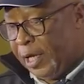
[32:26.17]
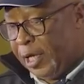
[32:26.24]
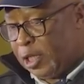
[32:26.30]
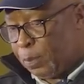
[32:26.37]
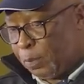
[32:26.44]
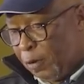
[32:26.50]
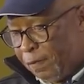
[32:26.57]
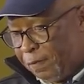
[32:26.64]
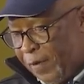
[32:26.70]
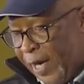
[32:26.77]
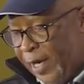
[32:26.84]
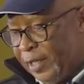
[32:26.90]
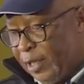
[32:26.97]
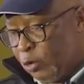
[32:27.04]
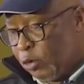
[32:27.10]
is
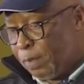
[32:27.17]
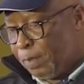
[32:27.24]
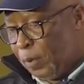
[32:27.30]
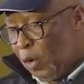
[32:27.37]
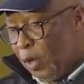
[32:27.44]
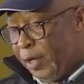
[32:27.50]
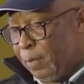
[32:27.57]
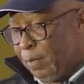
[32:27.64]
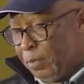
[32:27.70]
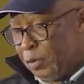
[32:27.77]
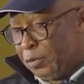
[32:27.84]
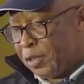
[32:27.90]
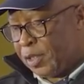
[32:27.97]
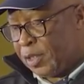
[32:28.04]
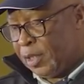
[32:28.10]
provided with polling
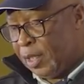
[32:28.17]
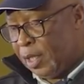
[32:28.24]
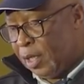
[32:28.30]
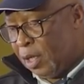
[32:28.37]
booths